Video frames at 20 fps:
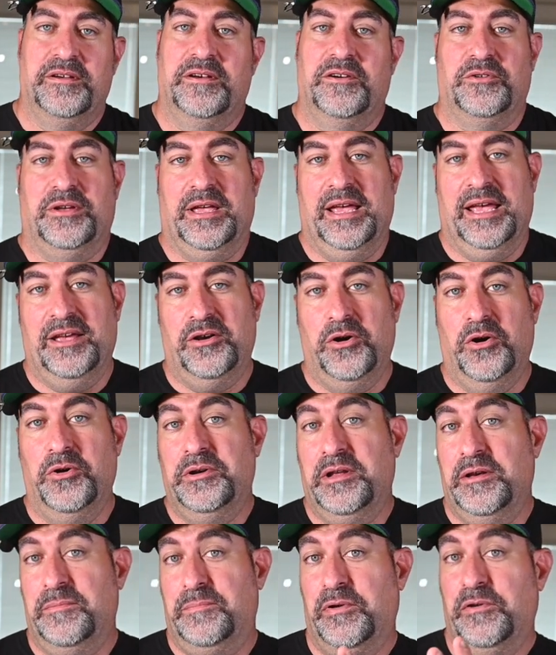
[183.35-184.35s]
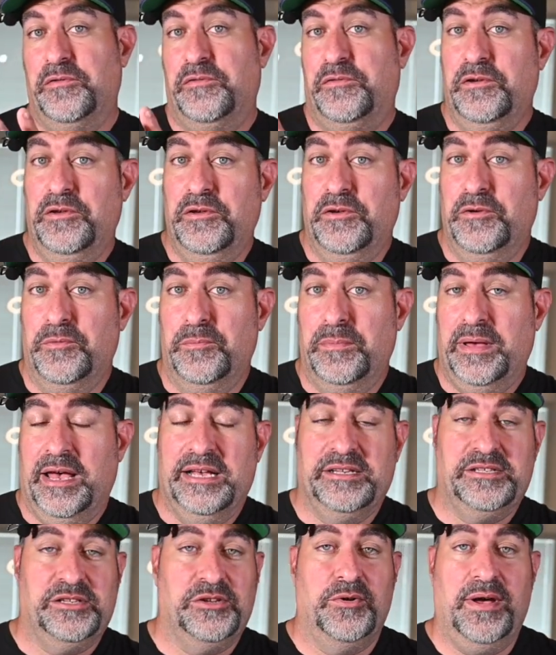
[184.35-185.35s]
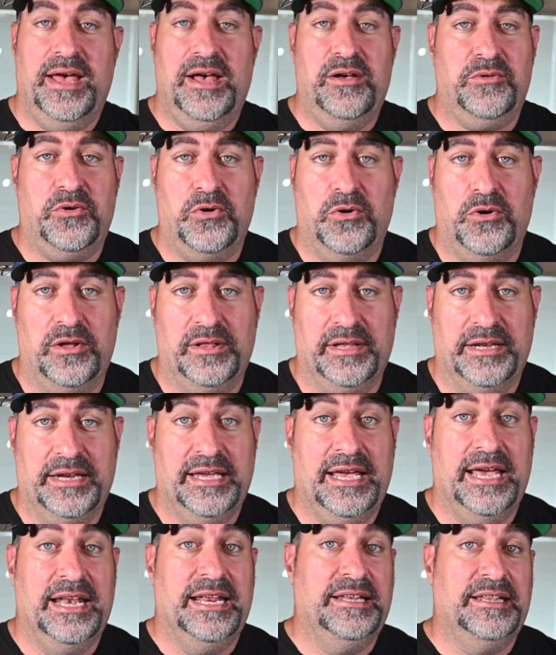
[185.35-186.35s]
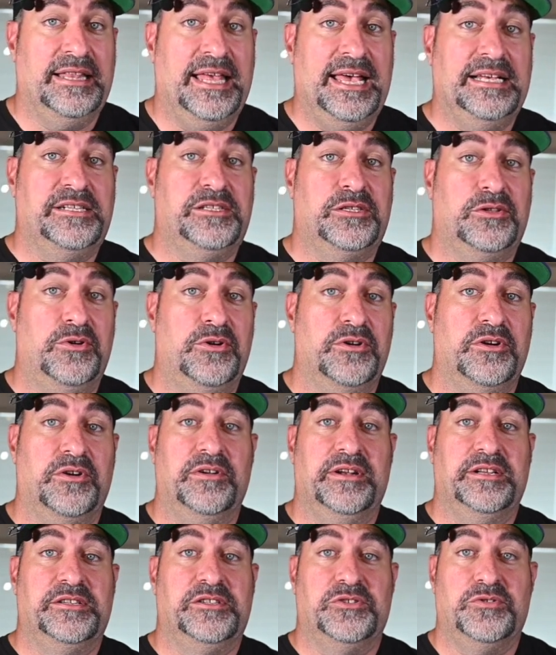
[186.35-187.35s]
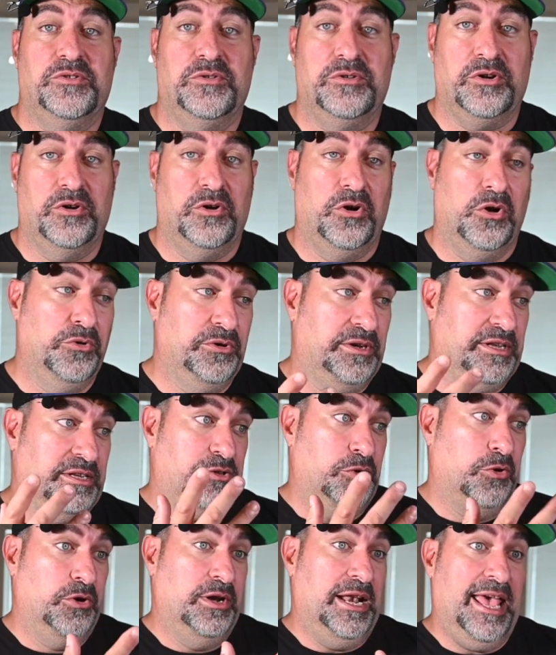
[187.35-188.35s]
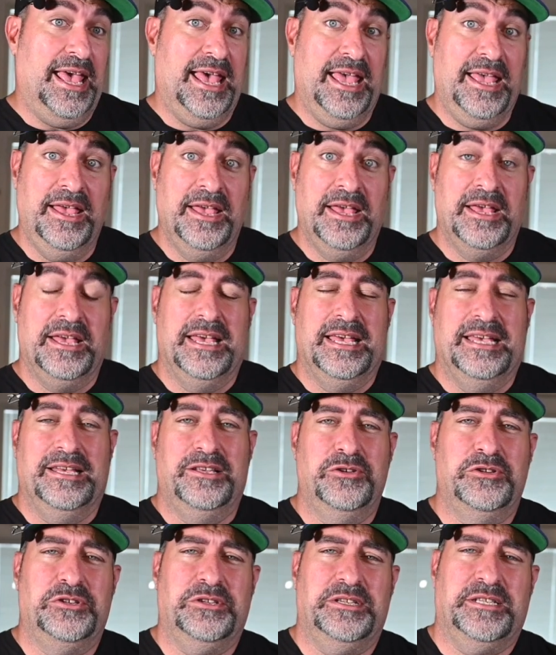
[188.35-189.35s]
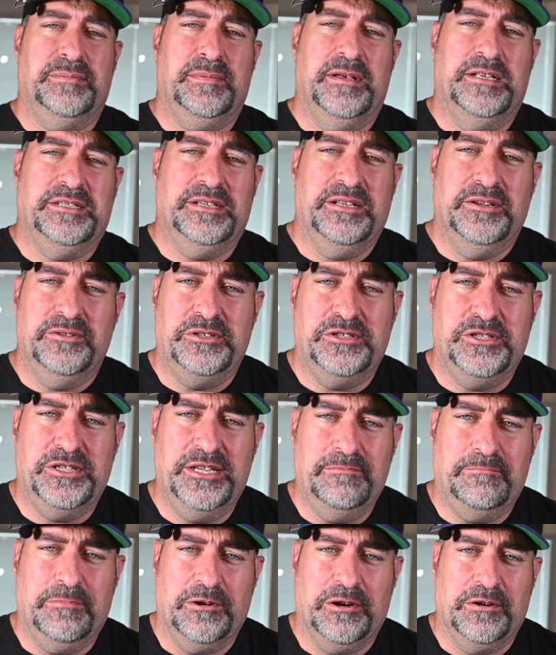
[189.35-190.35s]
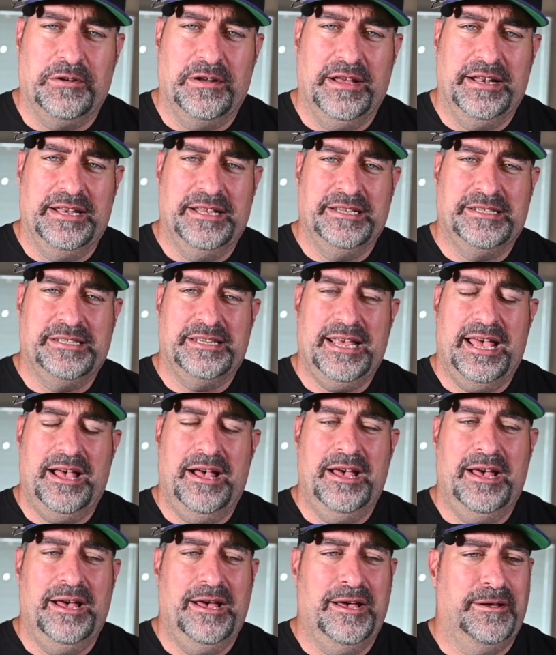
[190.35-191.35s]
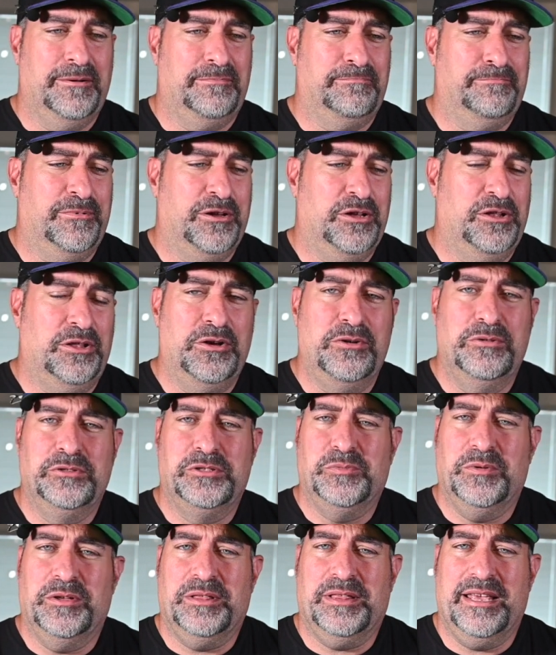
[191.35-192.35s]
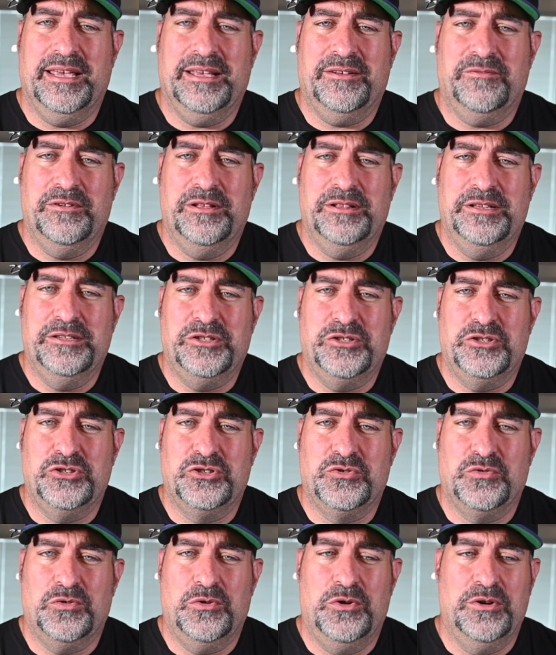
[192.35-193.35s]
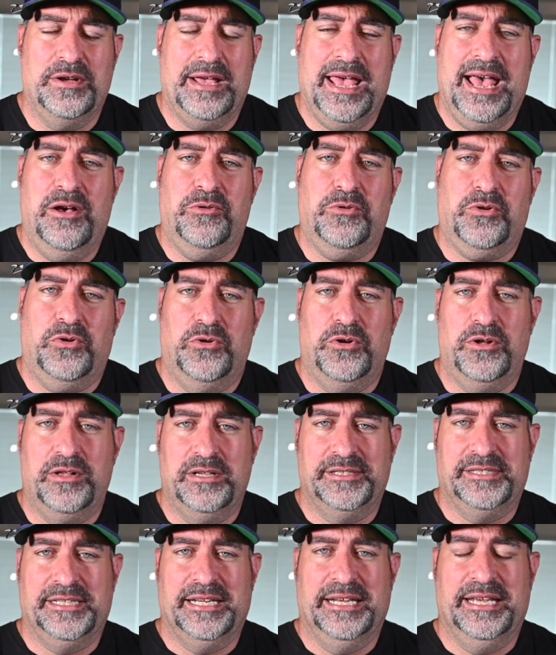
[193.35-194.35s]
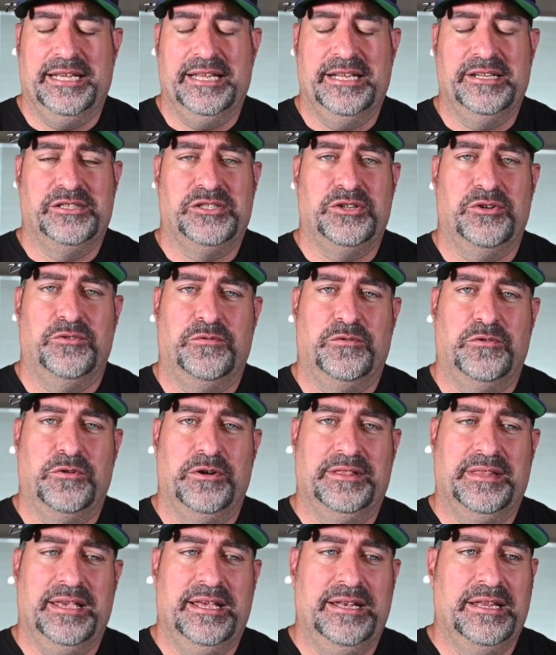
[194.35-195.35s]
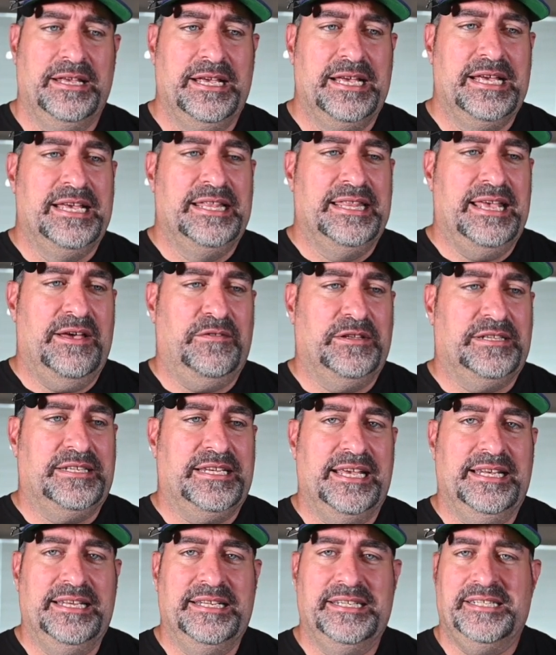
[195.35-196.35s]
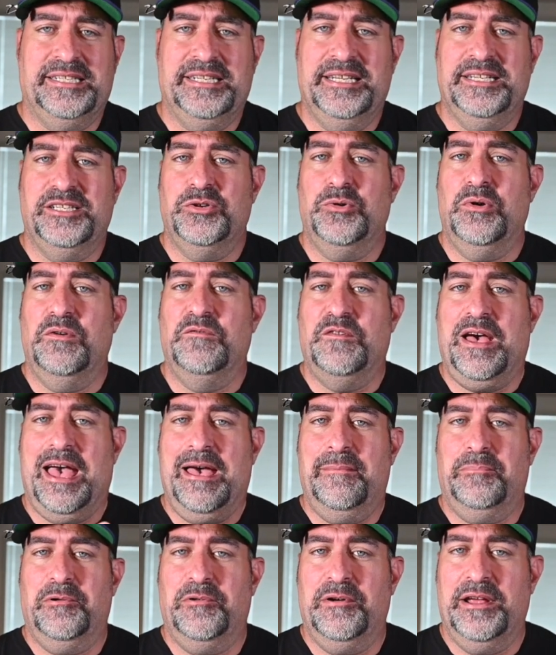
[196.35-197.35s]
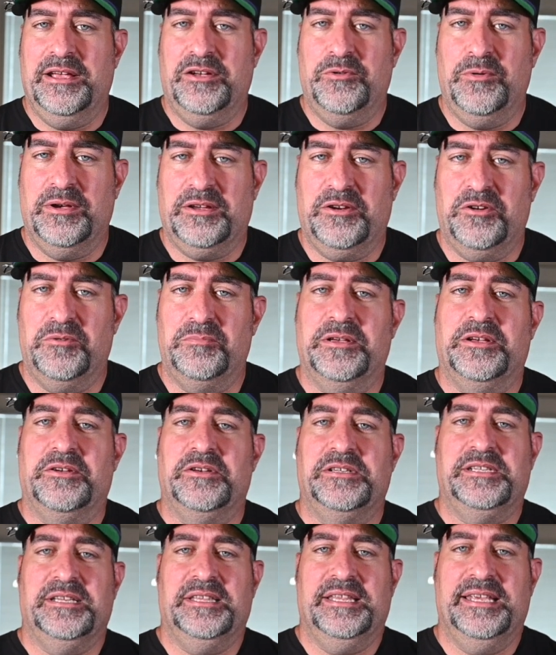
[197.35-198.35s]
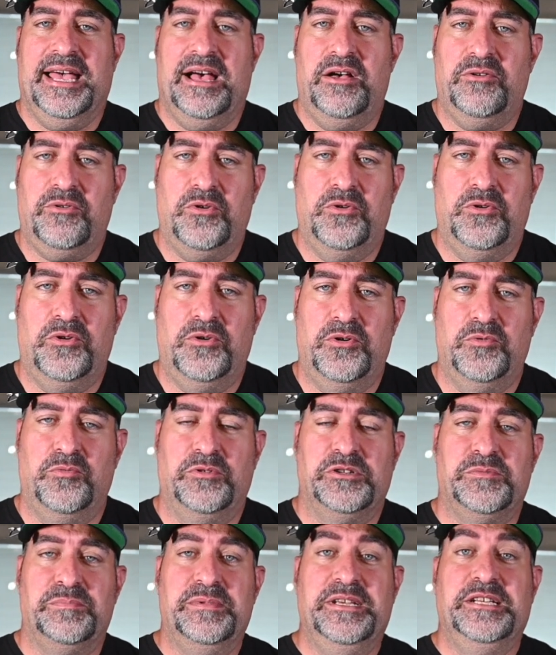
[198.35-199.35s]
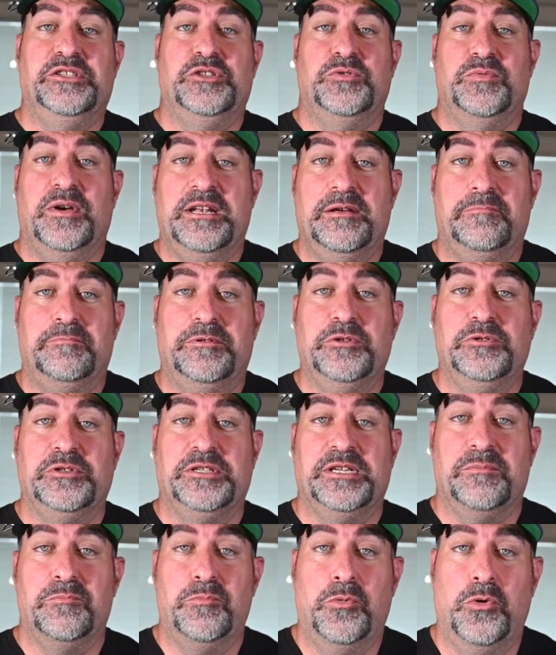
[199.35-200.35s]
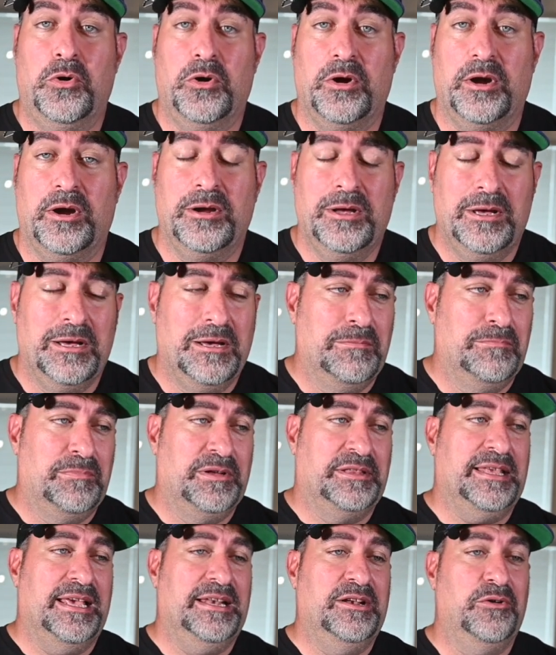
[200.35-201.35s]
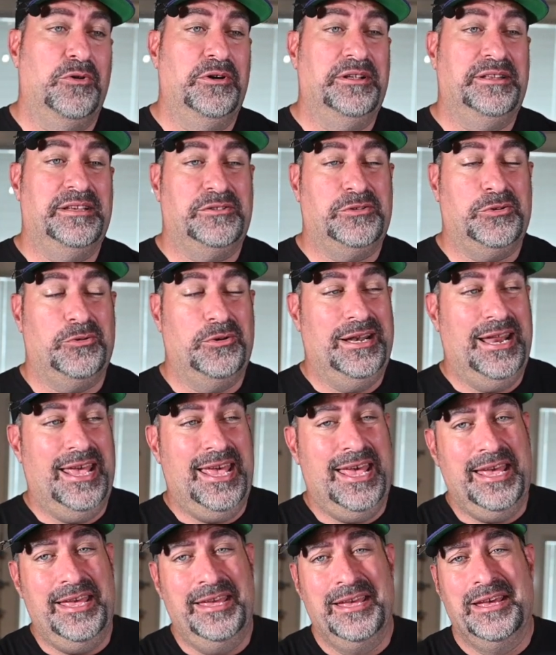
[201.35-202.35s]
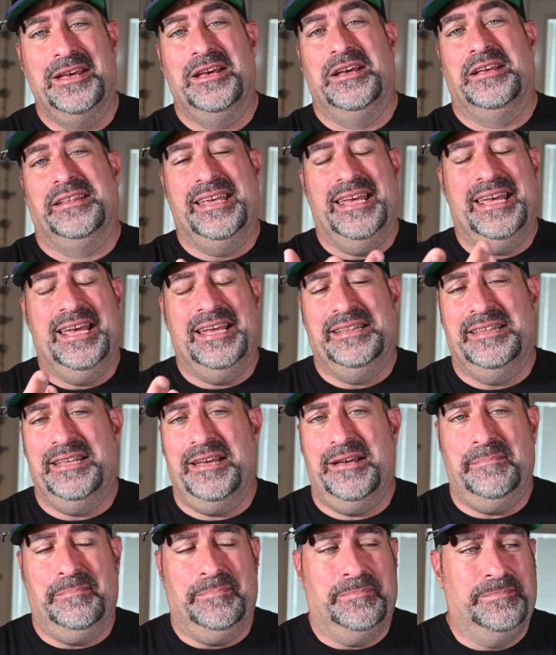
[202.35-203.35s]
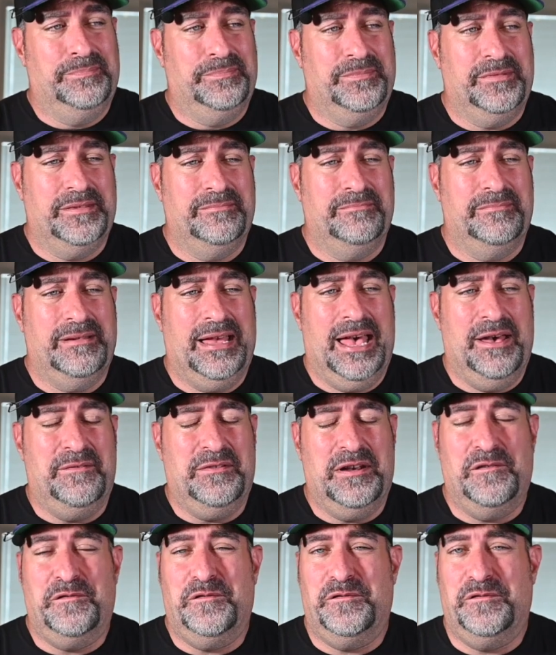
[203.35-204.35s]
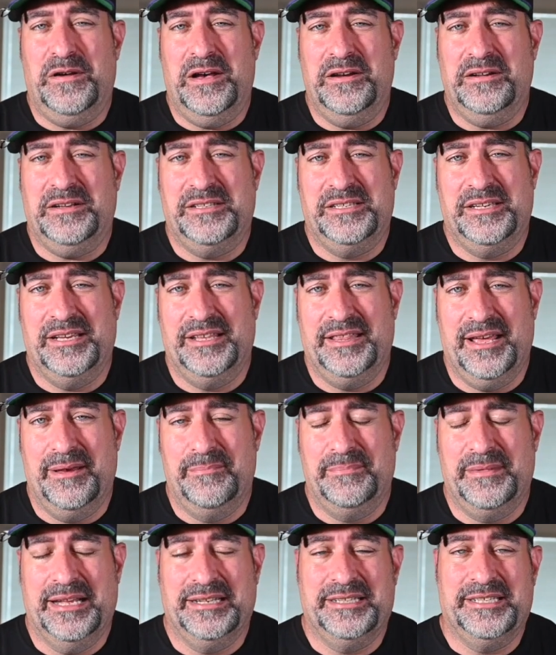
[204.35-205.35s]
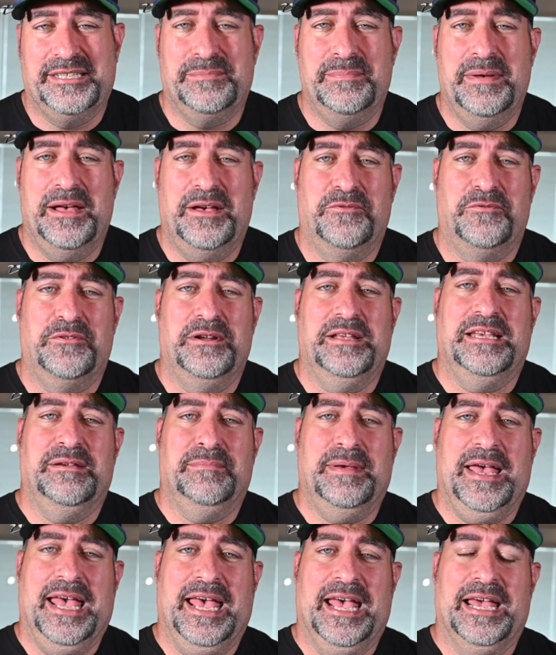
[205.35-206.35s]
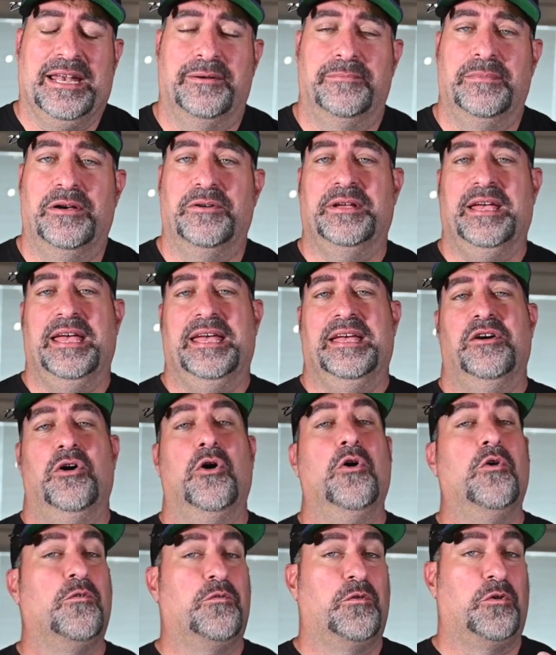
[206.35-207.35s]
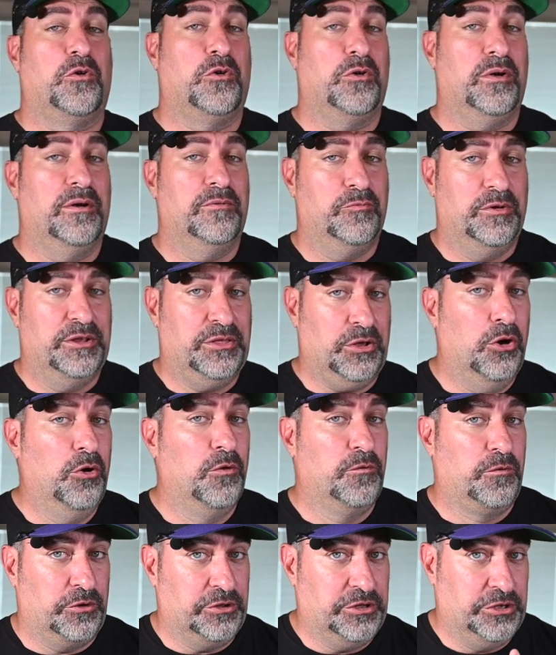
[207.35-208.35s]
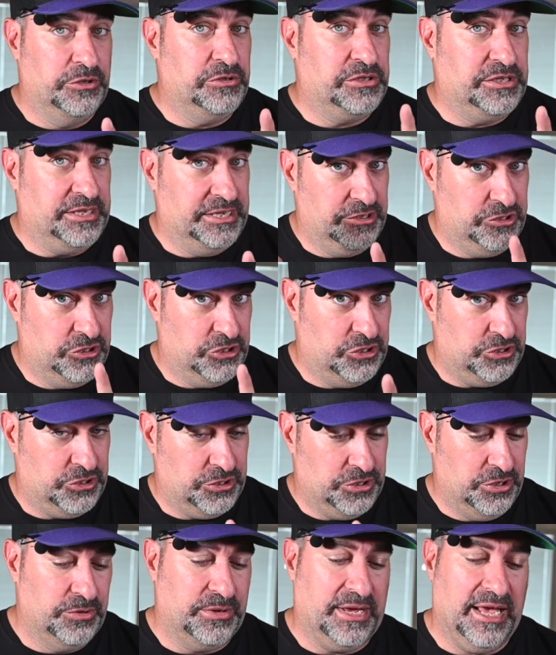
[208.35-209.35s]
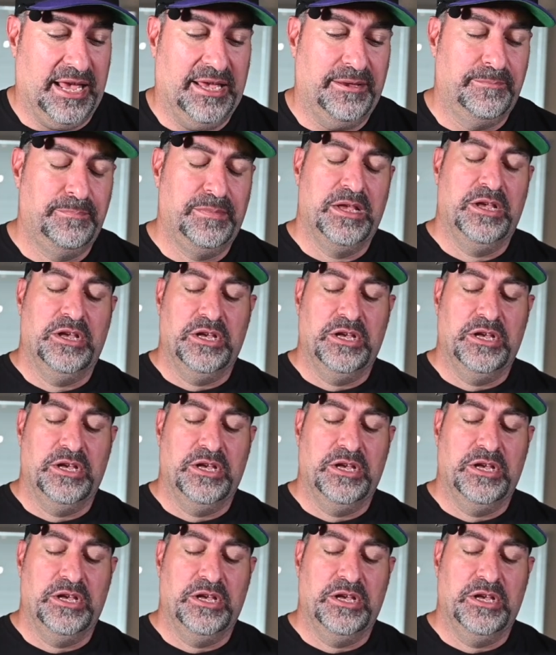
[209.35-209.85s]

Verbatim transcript: Okay, eau de perfume has no alcohol in it and it lasts longer and it's stronger. Eau de toilette usually smells a little cheaper and it's uh, colognes with like really strong alcohols in it and so forth. And they have a tendency to evaporate quicker because of the alcohol, which means you end up using more. But then eau de toilette, they end up having a funk to them that smell really bad, okay, over with over usage, okay?